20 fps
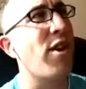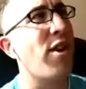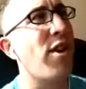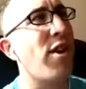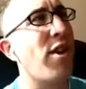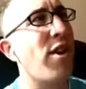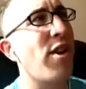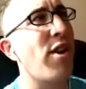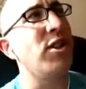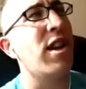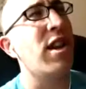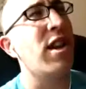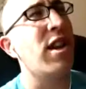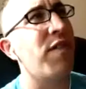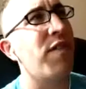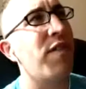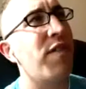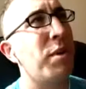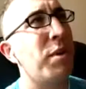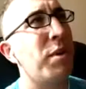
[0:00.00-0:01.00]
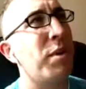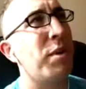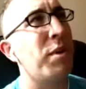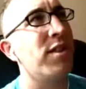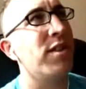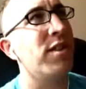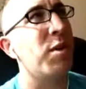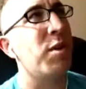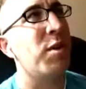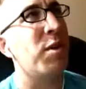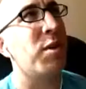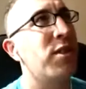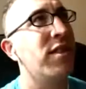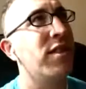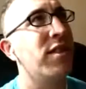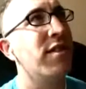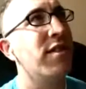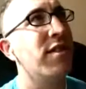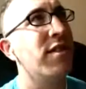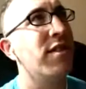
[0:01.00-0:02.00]
analogy kind of fails, because the person
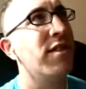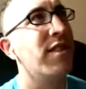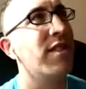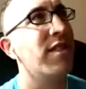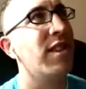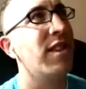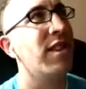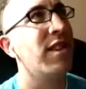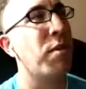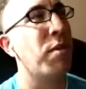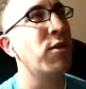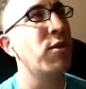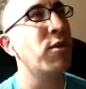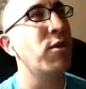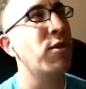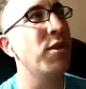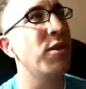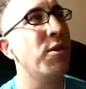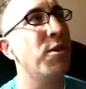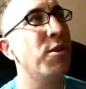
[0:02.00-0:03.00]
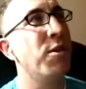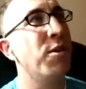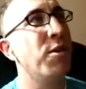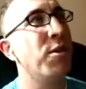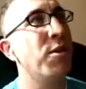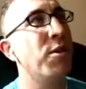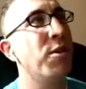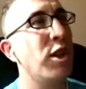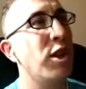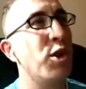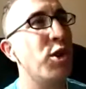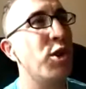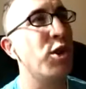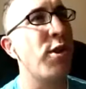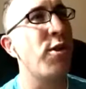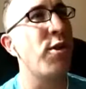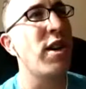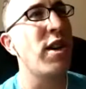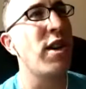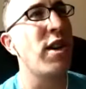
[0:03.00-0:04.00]
who judges whether or not
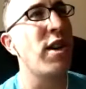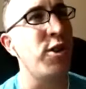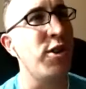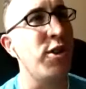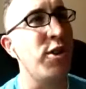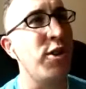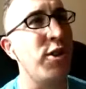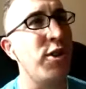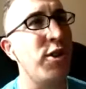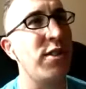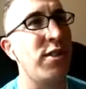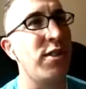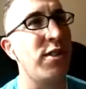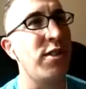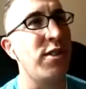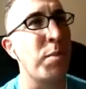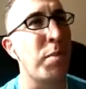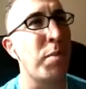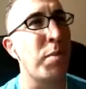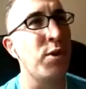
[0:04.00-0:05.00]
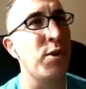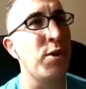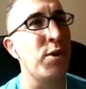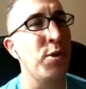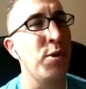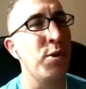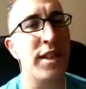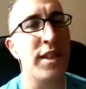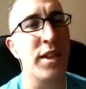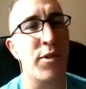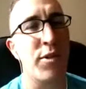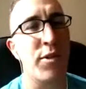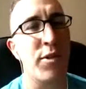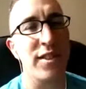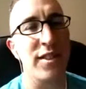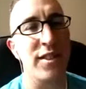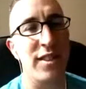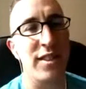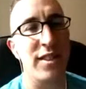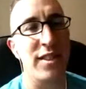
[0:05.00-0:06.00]
it's a good distance is the person who did the greatest
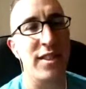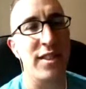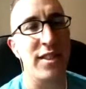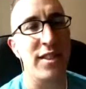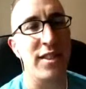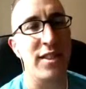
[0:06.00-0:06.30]
distance.